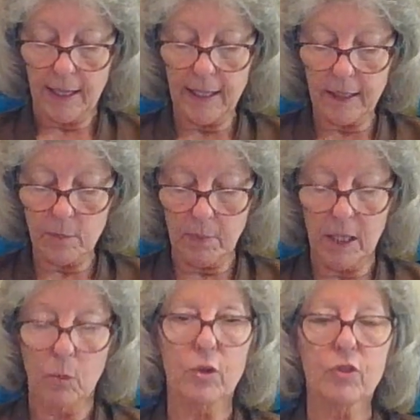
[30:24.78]
In
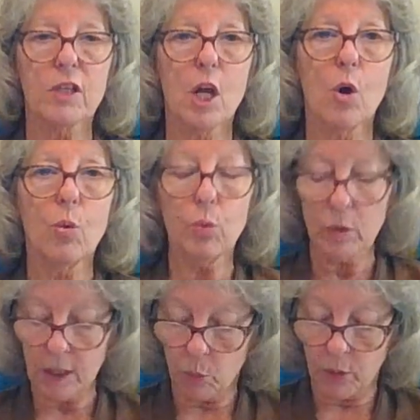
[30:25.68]
me was the
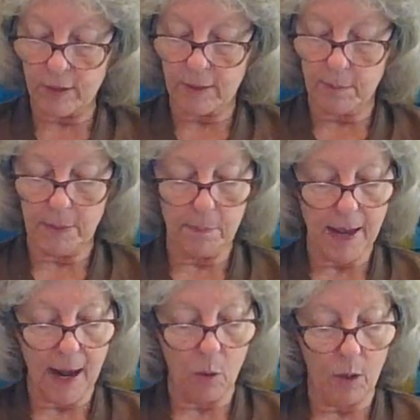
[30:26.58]
only wisdom and
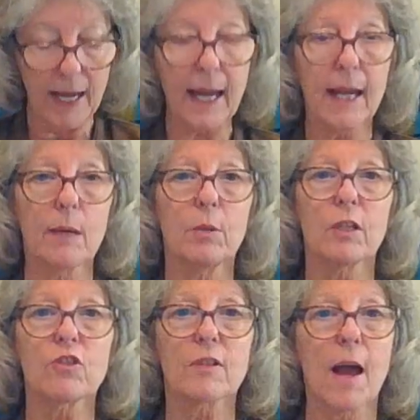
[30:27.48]
power able
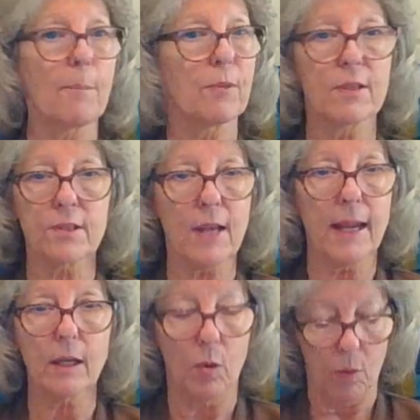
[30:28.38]
to stop the
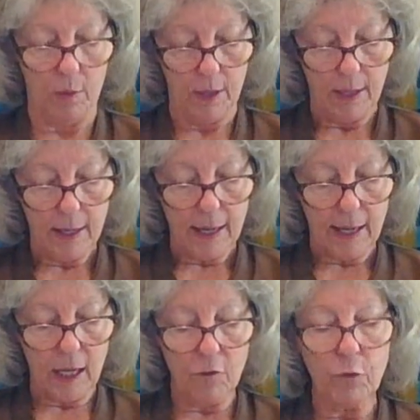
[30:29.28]
cycle.
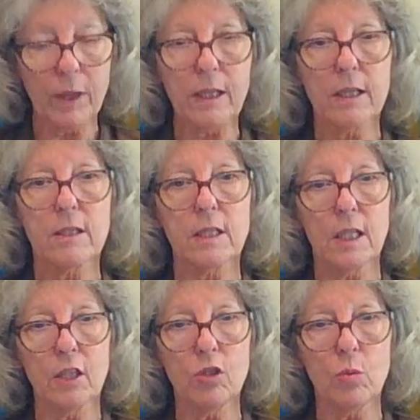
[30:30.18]
If we
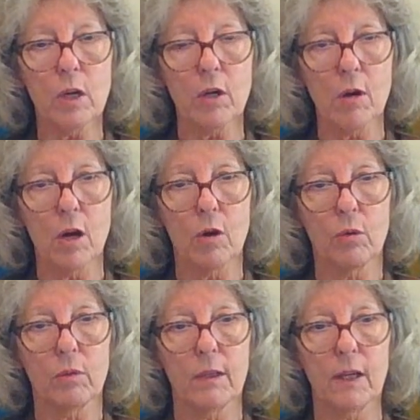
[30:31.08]
continue on our
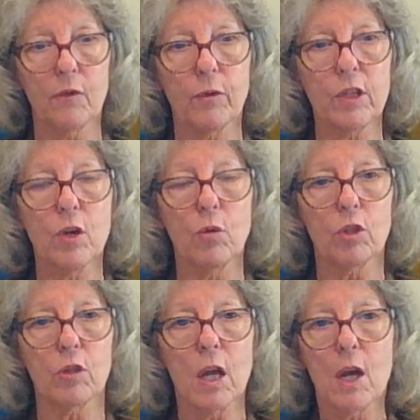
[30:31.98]
own, if we
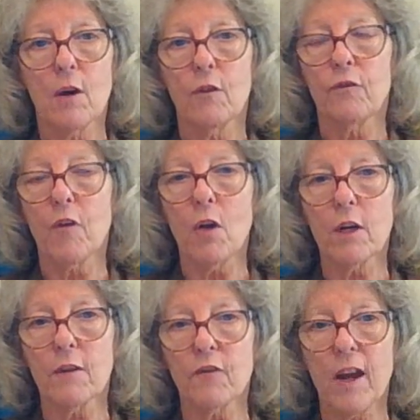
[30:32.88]
don't fall
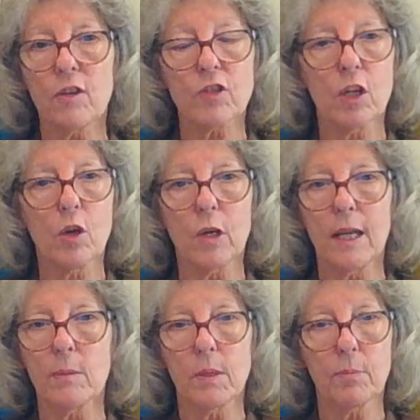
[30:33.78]
on our face and go to
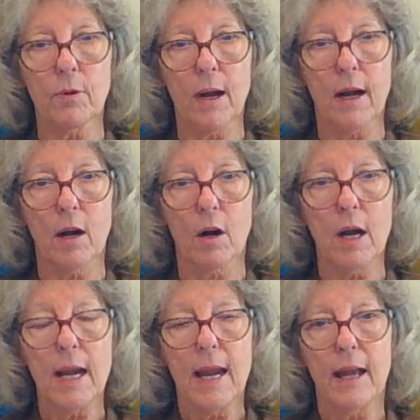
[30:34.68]
Him in
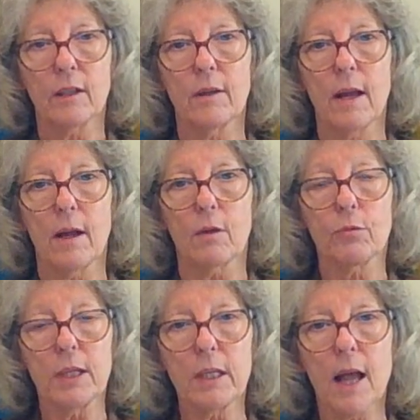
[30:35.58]
prayer and uh,
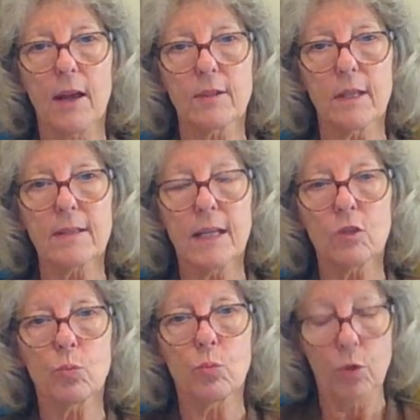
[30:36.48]
realize it's
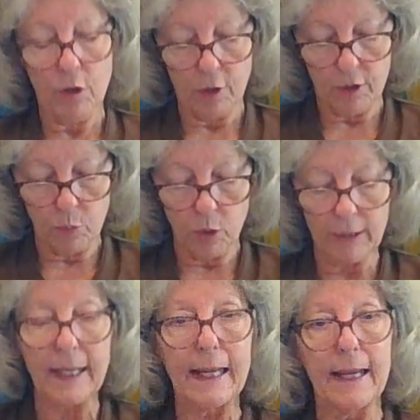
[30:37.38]
His Word
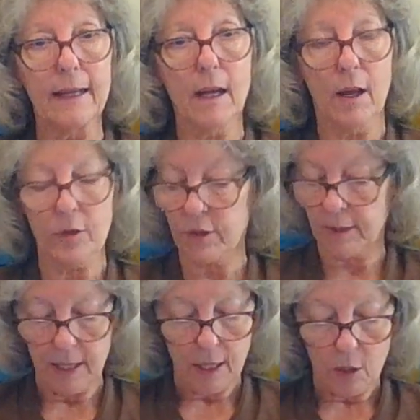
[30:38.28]
working in
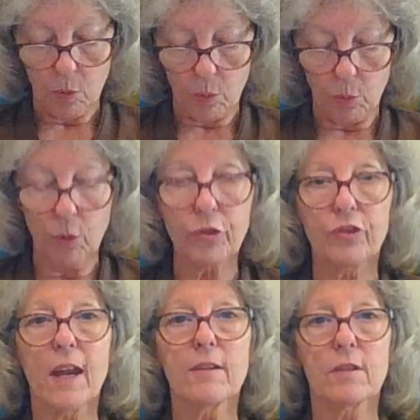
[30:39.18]
us, we'll
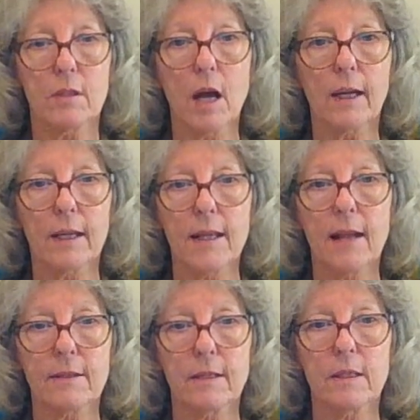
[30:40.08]
stay stuck in
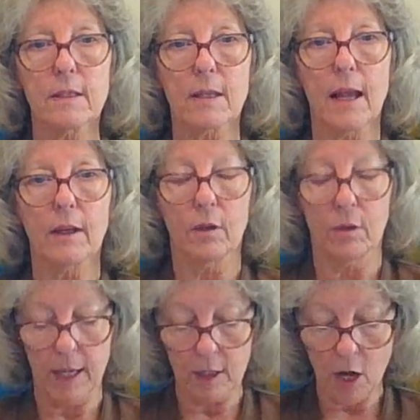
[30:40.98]
that sin
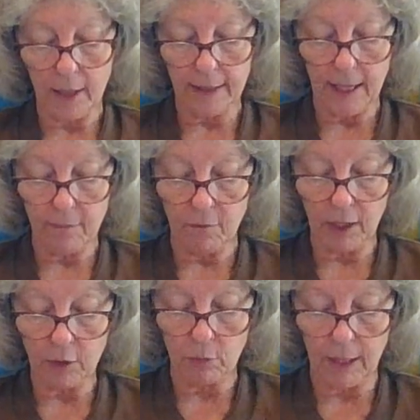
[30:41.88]
cycle and not gain
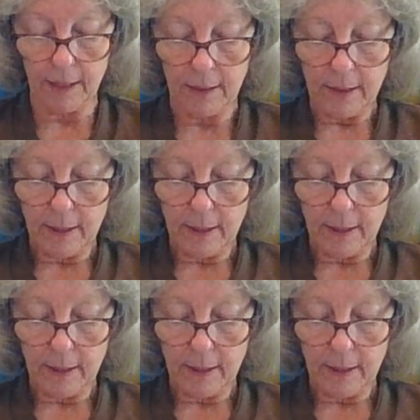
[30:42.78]
victory.